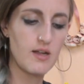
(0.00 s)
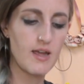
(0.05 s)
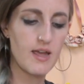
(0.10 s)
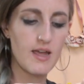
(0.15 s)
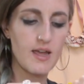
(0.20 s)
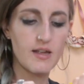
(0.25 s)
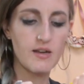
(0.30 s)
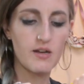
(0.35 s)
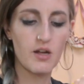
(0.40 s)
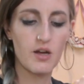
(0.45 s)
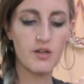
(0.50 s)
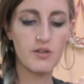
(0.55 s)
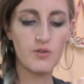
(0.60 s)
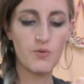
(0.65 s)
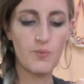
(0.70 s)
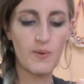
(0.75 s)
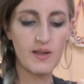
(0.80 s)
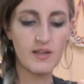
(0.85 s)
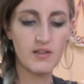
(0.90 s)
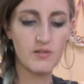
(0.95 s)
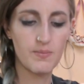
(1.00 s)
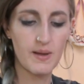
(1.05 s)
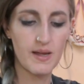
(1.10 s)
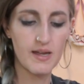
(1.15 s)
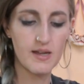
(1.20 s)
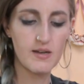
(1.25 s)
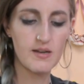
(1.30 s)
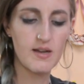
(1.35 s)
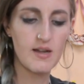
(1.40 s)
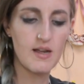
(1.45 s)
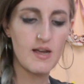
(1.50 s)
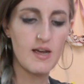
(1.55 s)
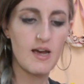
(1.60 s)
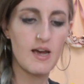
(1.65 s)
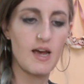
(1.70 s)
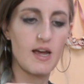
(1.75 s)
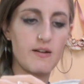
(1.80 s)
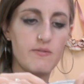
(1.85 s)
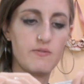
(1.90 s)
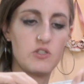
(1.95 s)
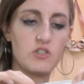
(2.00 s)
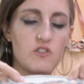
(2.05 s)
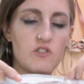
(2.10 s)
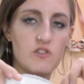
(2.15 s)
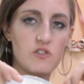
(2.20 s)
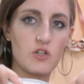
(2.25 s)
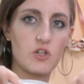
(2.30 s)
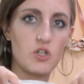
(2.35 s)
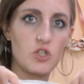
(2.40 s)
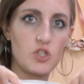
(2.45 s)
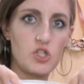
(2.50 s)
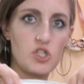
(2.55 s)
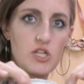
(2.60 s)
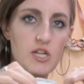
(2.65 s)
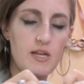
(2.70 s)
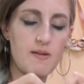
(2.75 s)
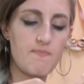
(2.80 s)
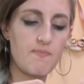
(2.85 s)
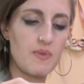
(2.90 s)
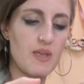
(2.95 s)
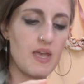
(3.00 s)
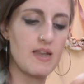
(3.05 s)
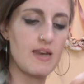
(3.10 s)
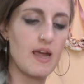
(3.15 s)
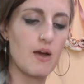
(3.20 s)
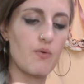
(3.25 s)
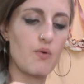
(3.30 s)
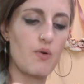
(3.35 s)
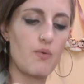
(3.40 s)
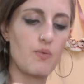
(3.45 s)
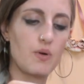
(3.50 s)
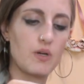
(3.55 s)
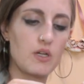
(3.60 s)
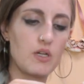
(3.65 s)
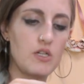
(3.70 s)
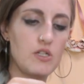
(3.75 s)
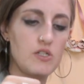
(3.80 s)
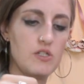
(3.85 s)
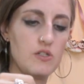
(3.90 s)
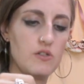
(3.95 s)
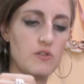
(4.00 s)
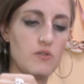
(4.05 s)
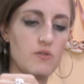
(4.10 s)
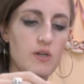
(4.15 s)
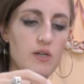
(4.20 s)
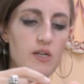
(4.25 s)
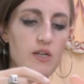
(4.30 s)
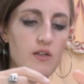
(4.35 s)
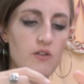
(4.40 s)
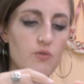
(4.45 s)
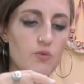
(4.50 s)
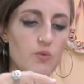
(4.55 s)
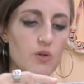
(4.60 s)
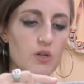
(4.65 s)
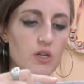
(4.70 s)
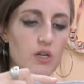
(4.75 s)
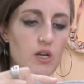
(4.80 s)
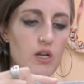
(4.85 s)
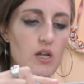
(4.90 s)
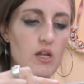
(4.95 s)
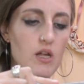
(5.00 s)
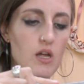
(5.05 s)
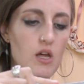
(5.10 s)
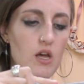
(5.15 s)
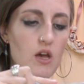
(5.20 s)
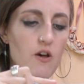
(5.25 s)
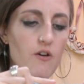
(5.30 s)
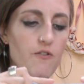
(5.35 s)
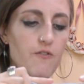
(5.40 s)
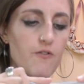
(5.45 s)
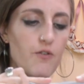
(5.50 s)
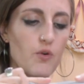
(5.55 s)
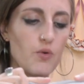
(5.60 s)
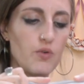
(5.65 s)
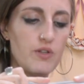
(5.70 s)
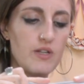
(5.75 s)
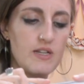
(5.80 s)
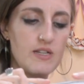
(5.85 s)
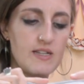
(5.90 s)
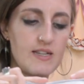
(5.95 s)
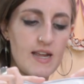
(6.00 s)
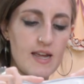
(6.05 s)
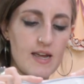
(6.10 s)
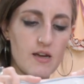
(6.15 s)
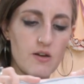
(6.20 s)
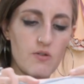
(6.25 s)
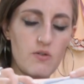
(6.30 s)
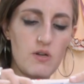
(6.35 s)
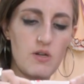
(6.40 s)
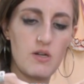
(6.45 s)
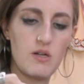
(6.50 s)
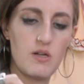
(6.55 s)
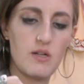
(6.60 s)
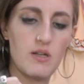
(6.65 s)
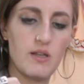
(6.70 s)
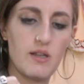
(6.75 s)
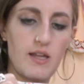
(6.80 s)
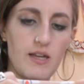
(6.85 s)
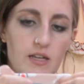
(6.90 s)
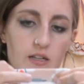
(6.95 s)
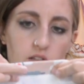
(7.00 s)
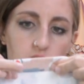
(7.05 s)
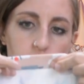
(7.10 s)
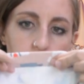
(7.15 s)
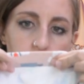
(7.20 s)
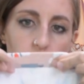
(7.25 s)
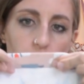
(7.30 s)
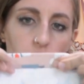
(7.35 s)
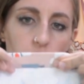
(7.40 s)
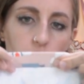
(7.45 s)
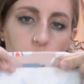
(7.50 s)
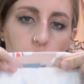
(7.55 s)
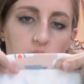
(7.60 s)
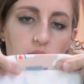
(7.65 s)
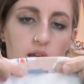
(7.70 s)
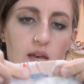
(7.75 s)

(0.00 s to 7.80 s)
and on the waistband. I've just serged it, and now what we're going to do is we're going to fold it down like so,